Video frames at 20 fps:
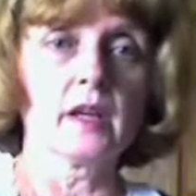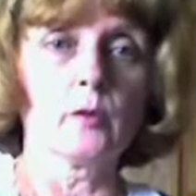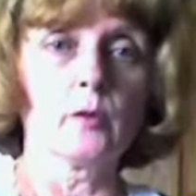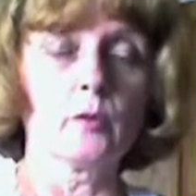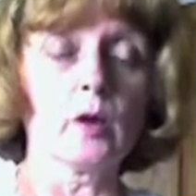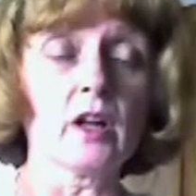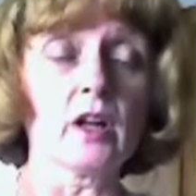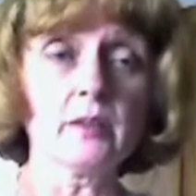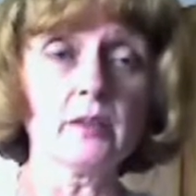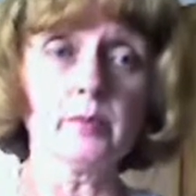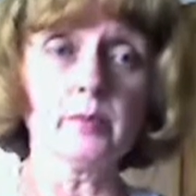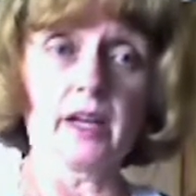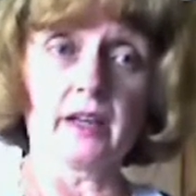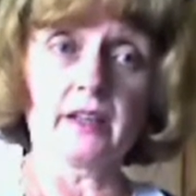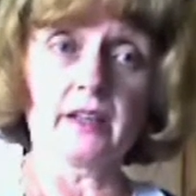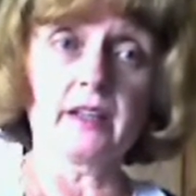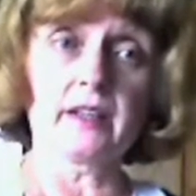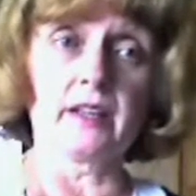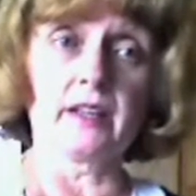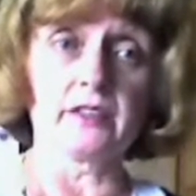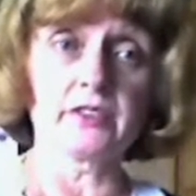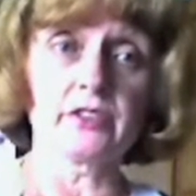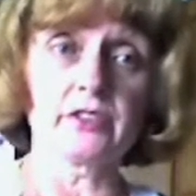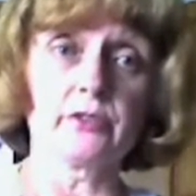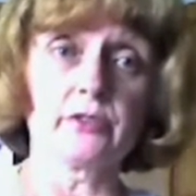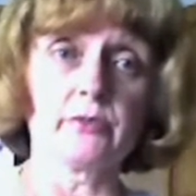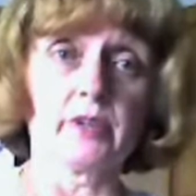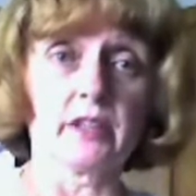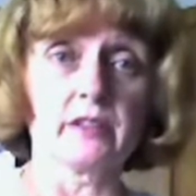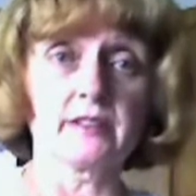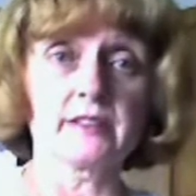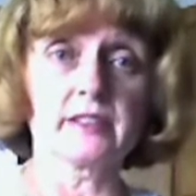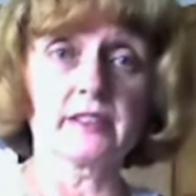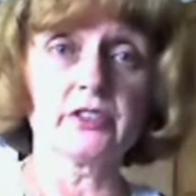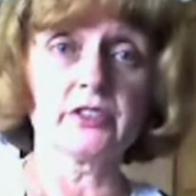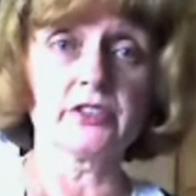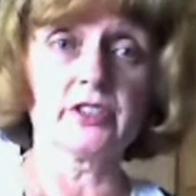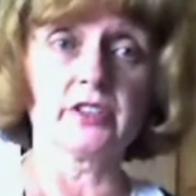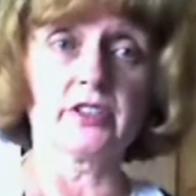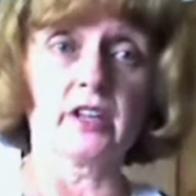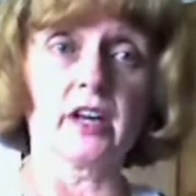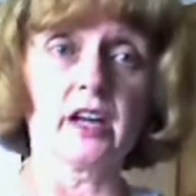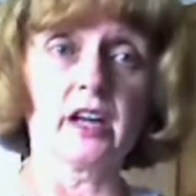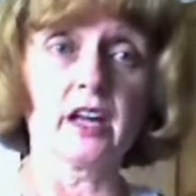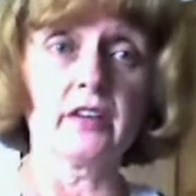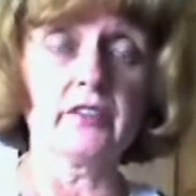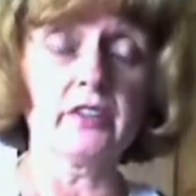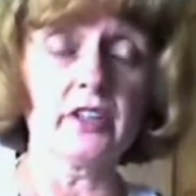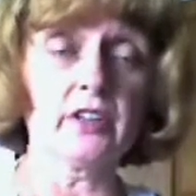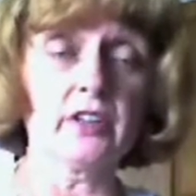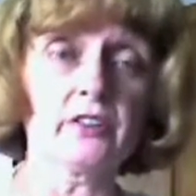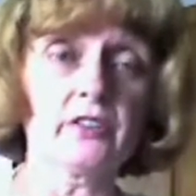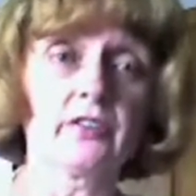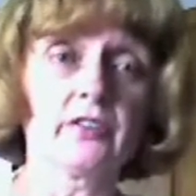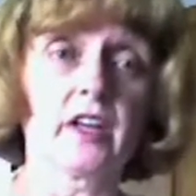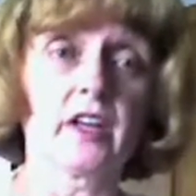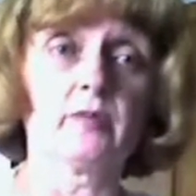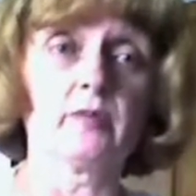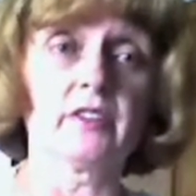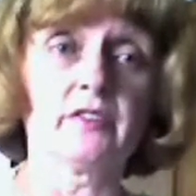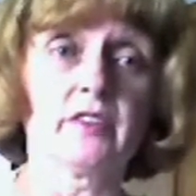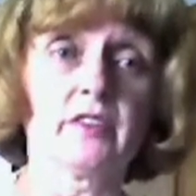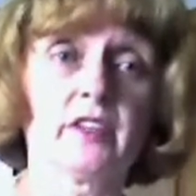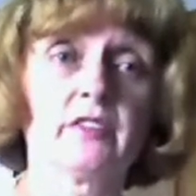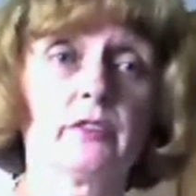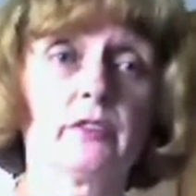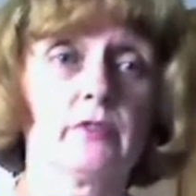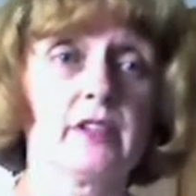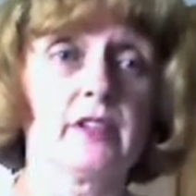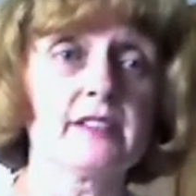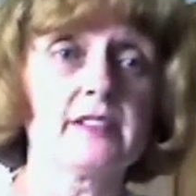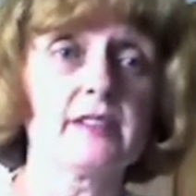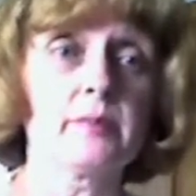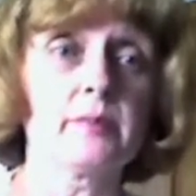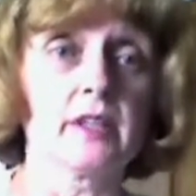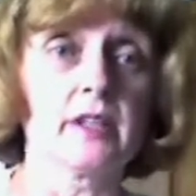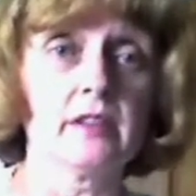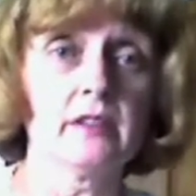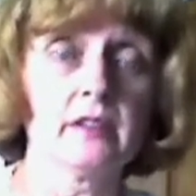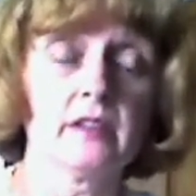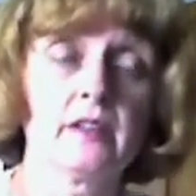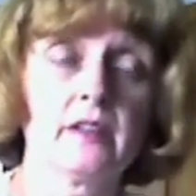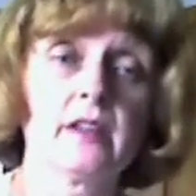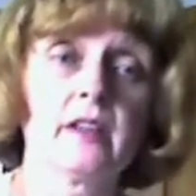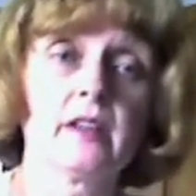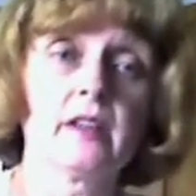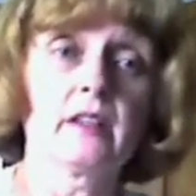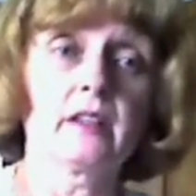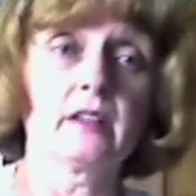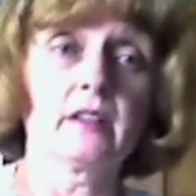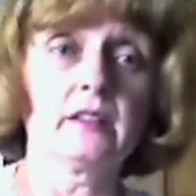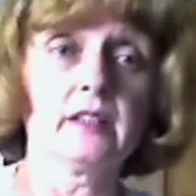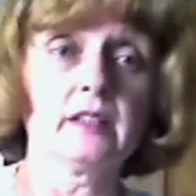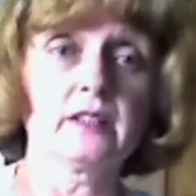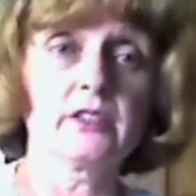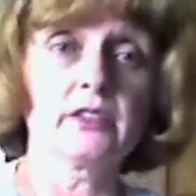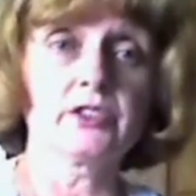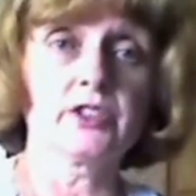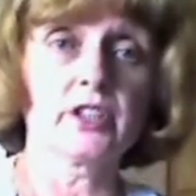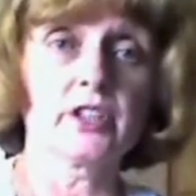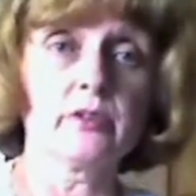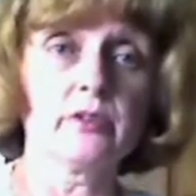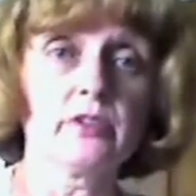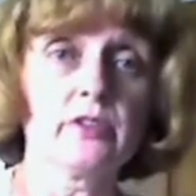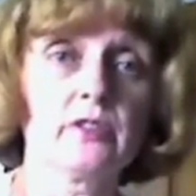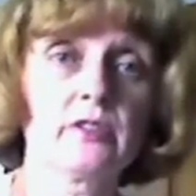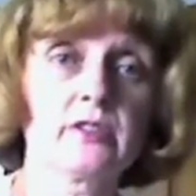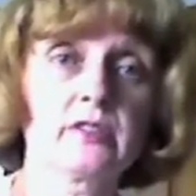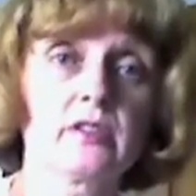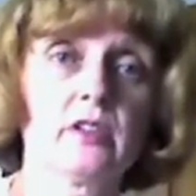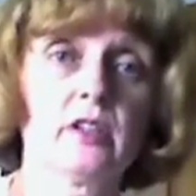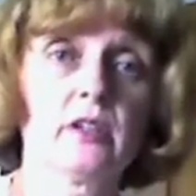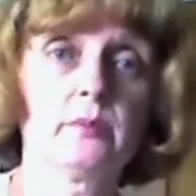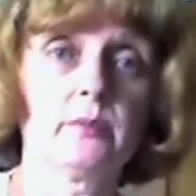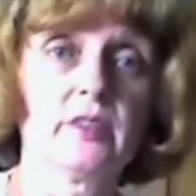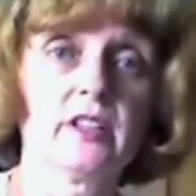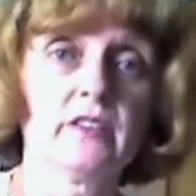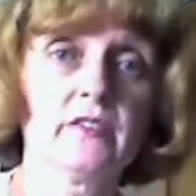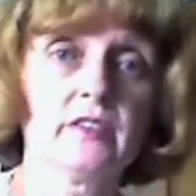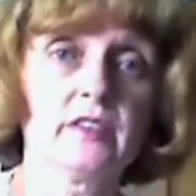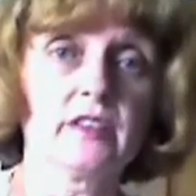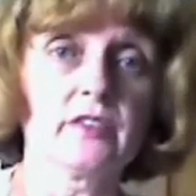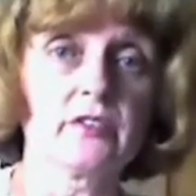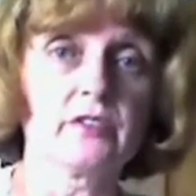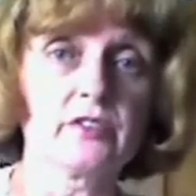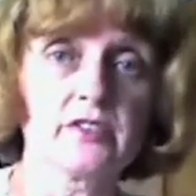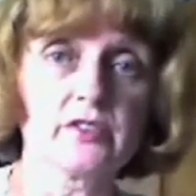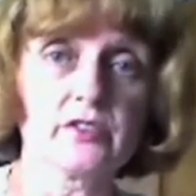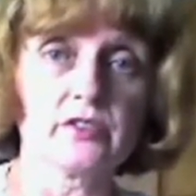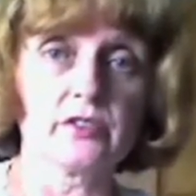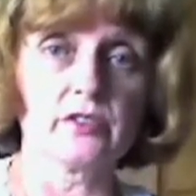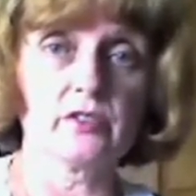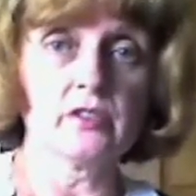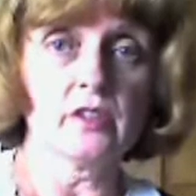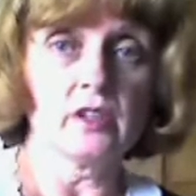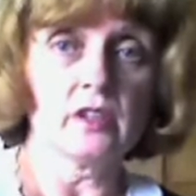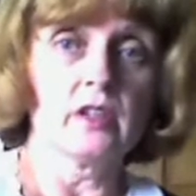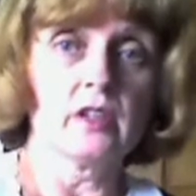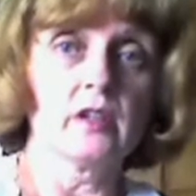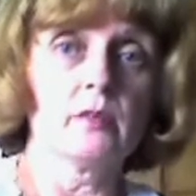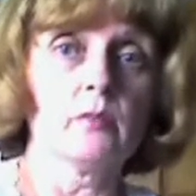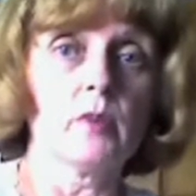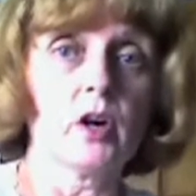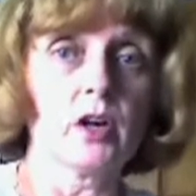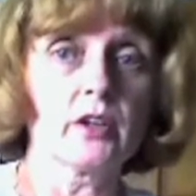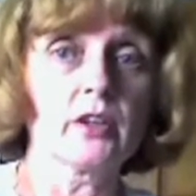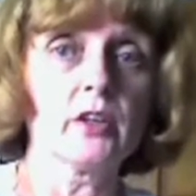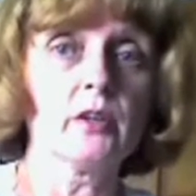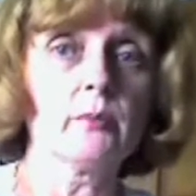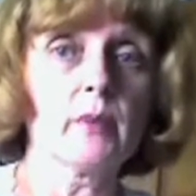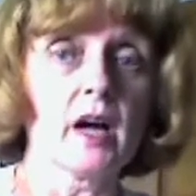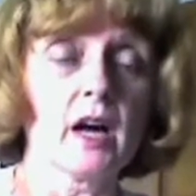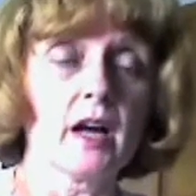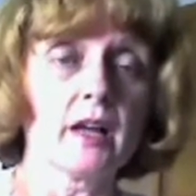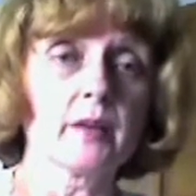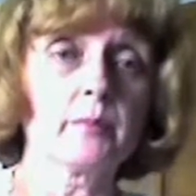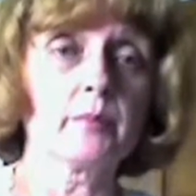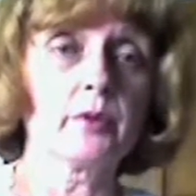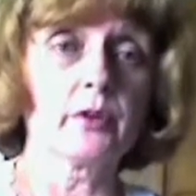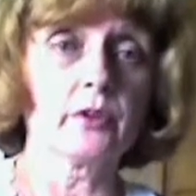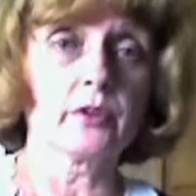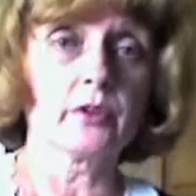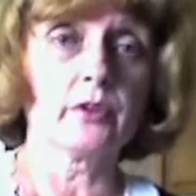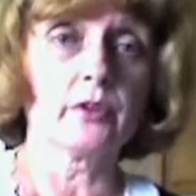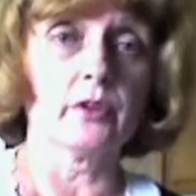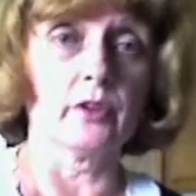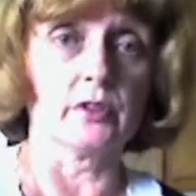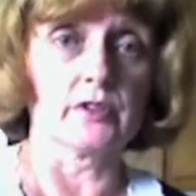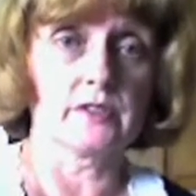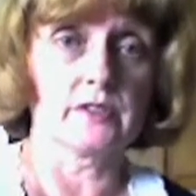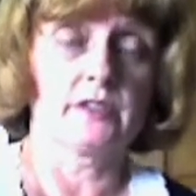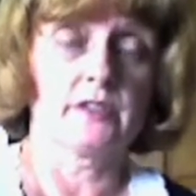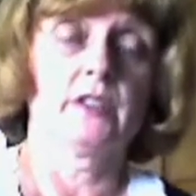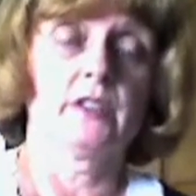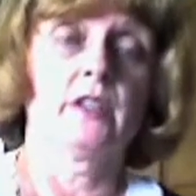Welcome back again to Arinka's Kitchen. I have another family favorite recipe that I'd like to share with you. It's called beef liver stew, Marhamáj Pörkölt.